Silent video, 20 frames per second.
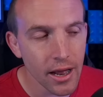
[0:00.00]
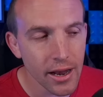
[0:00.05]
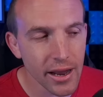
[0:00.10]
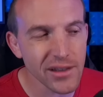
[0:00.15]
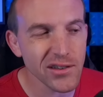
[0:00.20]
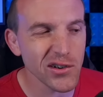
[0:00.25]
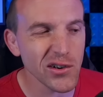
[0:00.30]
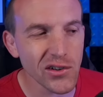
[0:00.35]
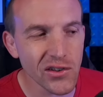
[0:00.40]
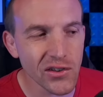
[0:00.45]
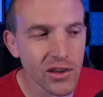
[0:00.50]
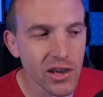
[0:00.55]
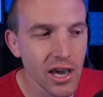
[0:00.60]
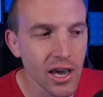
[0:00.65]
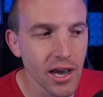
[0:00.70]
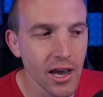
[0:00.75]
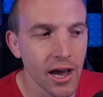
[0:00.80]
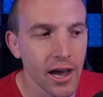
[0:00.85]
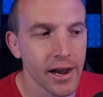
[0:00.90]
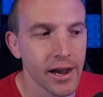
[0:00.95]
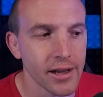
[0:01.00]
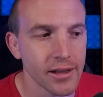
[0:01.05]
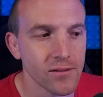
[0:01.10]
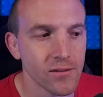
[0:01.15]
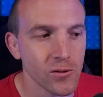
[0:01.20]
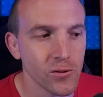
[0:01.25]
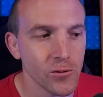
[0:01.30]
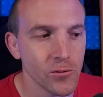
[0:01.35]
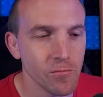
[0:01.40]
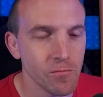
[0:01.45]
Let's just say I had
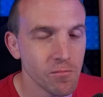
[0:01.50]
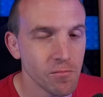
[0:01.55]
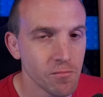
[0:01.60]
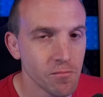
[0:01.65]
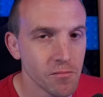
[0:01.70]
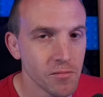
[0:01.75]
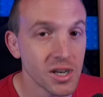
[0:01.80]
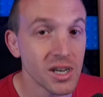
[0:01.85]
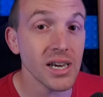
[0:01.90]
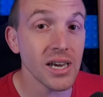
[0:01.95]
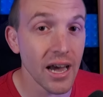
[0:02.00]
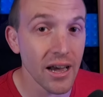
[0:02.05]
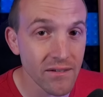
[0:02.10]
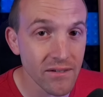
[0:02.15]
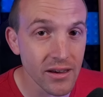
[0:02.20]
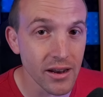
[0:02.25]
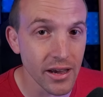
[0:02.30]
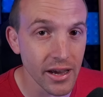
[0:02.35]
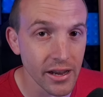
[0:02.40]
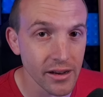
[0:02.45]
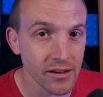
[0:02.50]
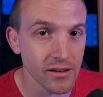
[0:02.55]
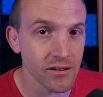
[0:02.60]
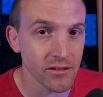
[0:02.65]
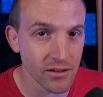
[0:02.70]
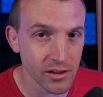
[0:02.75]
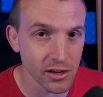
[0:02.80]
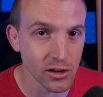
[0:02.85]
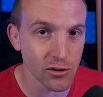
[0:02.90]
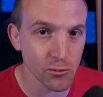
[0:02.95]
to de escalate a
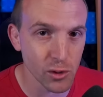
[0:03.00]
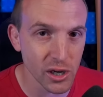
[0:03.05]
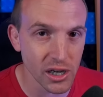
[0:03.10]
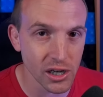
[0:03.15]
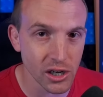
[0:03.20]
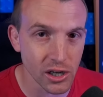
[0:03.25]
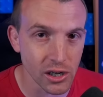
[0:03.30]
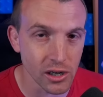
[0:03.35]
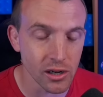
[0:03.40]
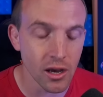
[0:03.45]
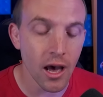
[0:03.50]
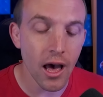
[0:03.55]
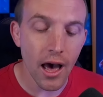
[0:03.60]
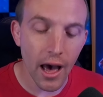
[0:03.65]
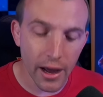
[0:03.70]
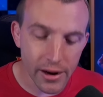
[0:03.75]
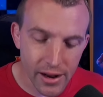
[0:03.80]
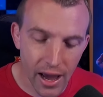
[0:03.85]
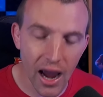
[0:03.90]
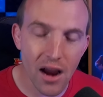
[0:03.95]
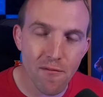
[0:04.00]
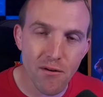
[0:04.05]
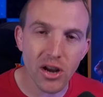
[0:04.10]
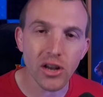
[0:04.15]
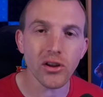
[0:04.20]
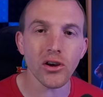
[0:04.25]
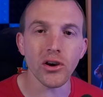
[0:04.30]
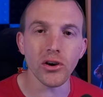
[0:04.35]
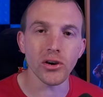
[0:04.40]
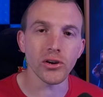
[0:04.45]
situation, and I
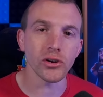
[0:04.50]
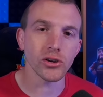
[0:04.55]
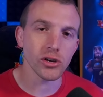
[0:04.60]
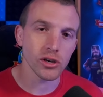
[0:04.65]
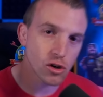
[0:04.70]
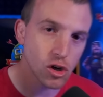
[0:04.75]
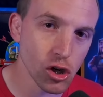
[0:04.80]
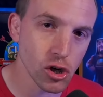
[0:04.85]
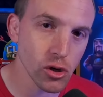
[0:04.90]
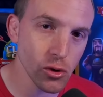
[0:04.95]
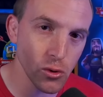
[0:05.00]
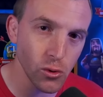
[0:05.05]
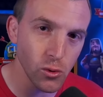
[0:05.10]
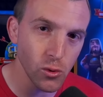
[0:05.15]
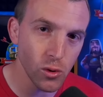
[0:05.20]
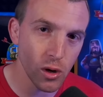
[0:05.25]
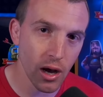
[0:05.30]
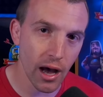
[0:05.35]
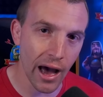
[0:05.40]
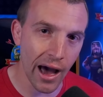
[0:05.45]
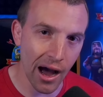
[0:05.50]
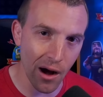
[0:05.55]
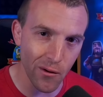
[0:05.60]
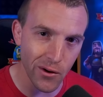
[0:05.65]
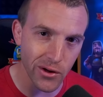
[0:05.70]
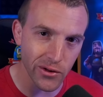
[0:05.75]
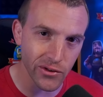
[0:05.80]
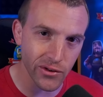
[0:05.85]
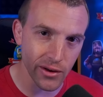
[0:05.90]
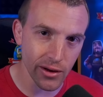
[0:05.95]
returned two
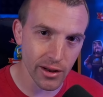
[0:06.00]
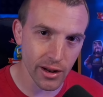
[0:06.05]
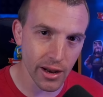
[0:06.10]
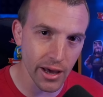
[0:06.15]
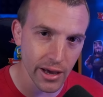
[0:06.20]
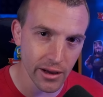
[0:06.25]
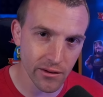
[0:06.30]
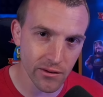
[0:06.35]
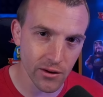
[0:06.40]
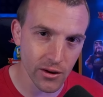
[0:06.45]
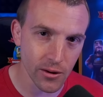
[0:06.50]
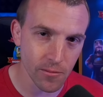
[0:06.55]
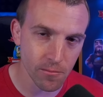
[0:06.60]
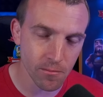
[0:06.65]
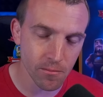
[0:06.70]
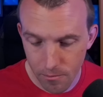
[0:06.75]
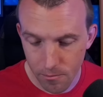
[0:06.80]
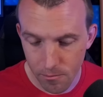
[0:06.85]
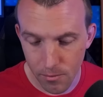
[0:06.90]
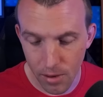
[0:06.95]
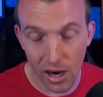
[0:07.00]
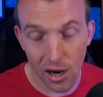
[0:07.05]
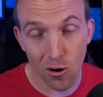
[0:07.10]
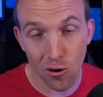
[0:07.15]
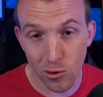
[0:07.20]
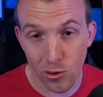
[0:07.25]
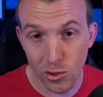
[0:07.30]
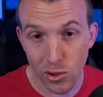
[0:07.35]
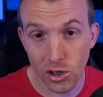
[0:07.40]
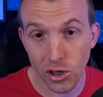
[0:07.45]
hours later. My
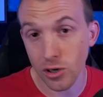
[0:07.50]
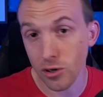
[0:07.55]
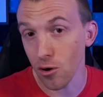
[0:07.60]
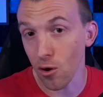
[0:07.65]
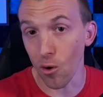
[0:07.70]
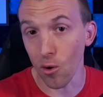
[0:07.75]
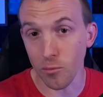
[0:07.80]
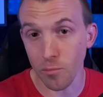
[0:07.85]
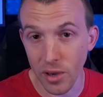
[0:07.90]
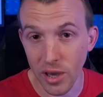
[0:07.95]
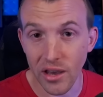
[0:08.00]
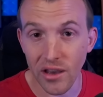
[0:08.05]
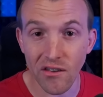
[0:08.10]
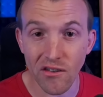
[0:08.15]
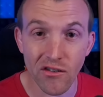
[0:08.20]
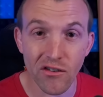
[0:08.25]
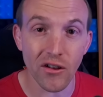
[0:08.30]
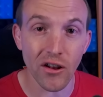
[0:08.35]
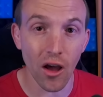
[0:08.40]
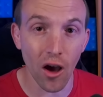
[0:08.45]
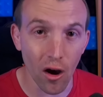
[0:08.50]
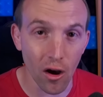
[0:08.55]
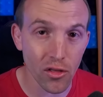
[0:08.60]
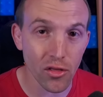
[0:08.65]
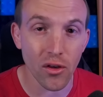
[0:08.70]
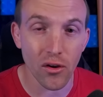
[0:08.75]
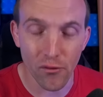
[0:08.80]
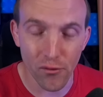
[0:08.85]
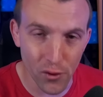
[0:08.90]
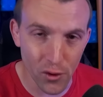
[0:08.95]
coach called me a
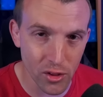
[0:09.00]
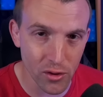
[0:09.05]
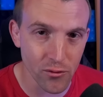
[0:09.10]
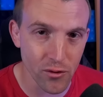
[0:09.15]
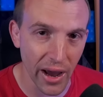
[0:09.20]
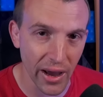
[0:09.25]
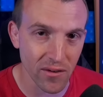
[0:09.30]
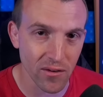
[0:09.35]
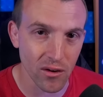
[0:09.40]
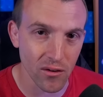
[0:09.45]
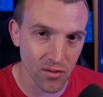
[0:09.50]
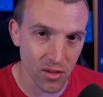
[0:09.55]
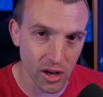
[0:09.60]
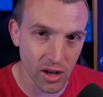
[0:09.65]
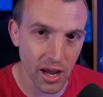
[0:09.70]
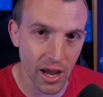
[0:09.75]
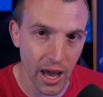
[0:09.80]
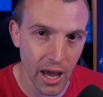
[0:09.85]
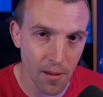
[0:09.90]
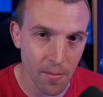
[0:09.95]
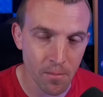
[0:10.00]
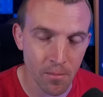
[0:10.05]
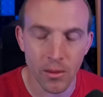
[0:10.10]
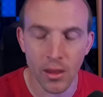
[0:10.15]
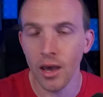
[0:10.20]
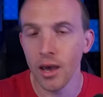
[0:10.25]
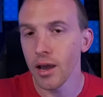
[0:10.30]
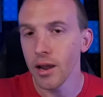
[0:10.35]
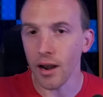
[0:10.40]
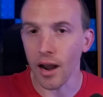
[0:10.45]
sloth for the rest of the day.
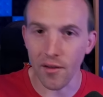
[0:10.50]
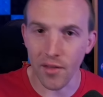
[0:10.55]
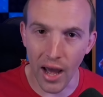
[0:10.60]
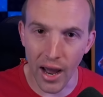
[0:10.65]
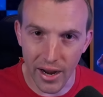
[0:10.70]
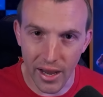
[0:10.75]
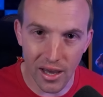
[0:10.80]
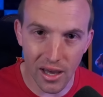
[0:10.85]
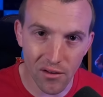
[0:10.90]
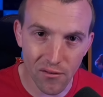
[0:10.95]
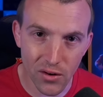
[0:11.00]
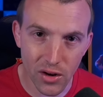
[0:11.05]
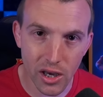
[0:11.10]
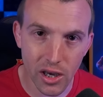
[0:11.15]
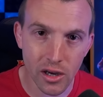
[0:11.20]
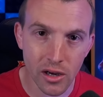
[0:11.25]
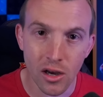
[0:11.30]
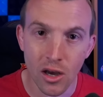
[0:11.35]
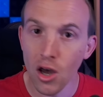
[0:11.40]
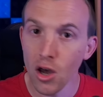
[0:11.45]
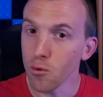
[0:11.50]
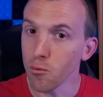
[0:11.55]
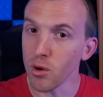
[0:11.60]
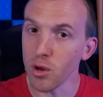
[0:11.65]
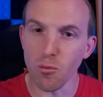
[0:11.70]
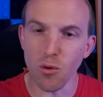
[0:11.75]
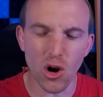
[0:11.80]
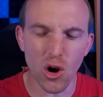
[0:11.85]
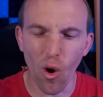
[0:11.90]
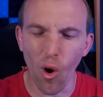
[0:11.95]
Now, that evening, we
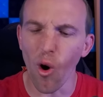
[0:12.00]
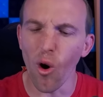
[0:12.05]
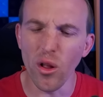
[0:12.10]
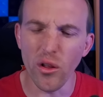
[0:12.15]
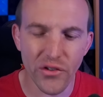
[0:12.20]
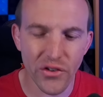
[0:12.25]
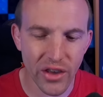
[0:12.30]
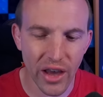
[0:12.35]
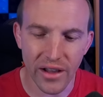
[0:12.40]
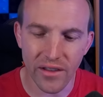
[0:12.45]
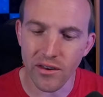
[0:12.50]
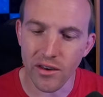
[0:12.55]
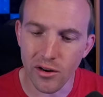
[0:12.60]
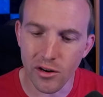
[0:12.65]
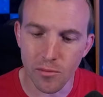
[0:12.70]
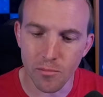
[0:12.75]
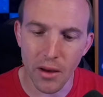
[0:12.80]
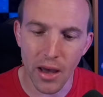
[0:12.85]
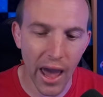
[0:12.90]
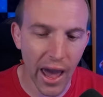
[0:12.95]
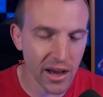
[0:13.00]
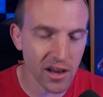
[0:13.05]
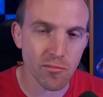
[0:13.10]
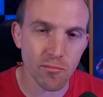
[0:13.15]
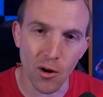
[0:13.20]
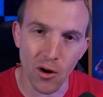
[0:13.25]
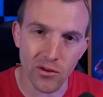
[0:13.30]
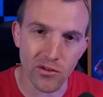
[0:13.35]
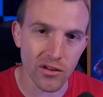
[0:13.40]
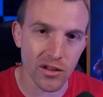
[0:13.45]
were all setting up
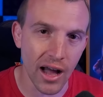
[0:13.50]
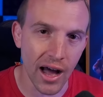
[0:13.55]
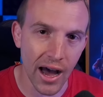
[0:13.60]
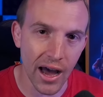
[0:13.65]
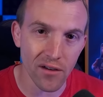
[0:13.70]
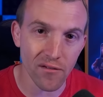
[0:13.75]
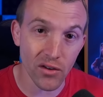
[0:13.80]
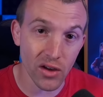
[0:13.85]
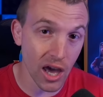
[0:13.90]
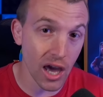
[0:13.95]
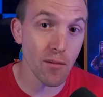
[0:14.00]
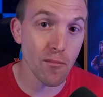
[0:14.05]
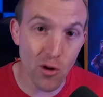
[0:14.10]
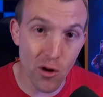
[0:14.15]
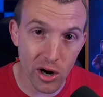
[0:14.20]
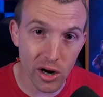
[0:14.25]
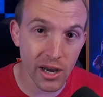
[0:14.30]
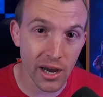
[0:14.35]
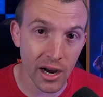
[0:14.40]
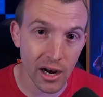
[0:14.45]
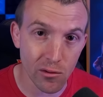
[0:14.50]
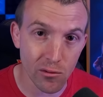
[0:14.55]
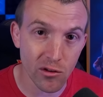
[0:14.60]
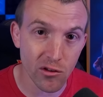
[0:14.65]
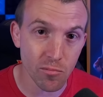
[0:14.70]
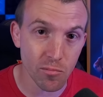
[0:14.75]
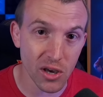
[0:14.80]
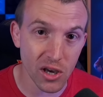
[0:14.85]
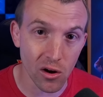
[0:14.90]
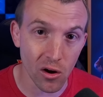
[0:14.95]
Xbox Live gamer accounts
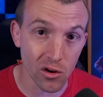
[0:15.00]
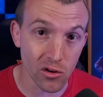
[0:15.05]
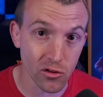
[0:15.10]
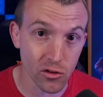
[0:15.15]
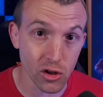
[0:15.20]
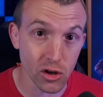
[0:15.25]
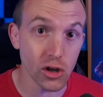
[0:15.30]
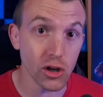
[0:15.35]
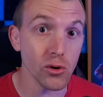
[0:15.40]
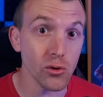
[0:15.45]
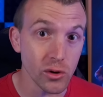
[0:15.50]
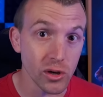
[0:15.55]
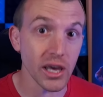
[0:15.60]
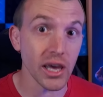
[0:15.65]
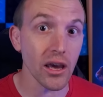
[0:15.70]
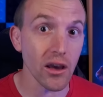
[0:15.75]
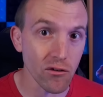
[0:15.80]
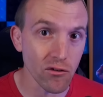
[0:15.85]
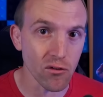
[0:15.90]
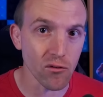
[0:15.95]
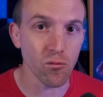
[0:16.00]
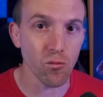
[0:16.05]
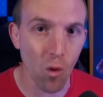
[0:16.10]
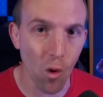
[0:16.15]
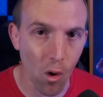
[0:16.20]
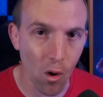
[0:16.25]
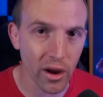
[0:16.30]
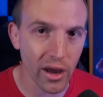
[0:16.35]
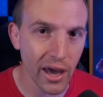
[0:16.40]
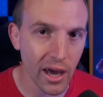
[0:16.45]
because the new Gears of
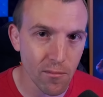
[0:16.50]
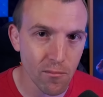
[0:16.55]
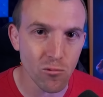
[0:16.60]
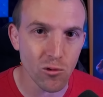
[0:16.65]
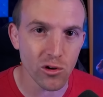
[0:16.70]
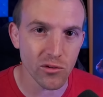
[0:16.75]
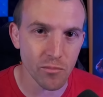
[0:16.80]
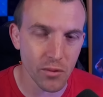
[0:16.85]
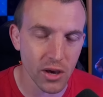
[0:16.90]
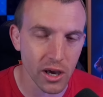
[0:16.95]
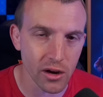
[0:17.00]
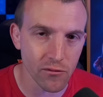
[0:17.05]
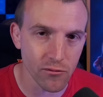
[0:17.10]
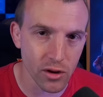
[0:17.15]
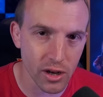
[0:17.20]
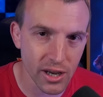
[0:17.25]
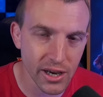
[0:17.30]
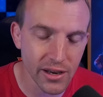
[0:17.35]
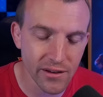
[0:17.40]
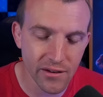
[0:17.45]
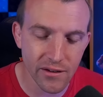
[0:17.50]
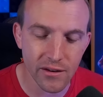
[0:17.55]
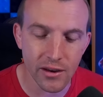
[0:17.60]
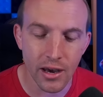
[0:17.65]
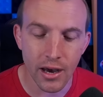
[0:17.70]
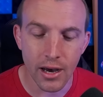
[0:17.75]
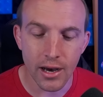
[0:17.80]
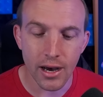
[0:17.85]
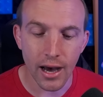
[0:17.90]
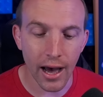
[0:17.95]
War game was being released,
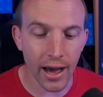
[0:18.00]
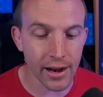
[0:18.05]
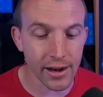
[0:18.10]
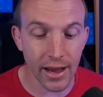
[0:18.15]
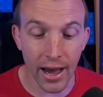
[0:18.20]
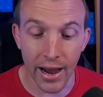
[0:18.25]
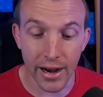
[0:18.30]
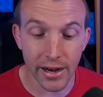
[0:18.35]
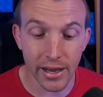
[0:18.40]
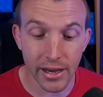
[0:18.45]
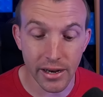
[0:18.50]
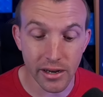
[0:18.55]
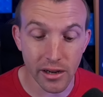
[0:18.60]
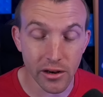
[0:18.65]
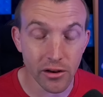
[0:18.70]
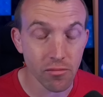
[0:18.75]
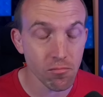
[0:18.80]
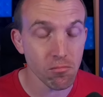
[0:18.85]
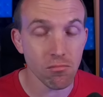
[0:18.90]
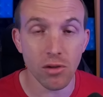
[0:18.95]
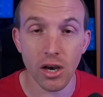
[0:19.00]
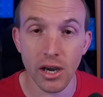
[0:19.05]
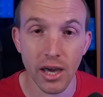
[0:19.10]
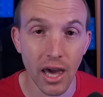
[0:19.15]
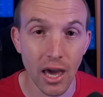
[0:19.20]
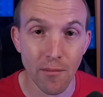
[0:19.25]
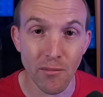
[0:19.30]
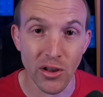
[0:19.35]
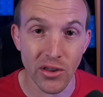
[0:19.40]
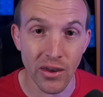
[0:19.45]
and I needed a
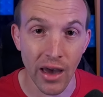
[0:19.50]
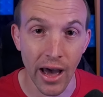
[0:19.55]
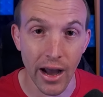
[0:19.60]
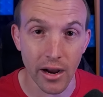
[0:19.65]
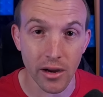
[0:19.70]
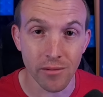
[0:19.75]
gamer tag,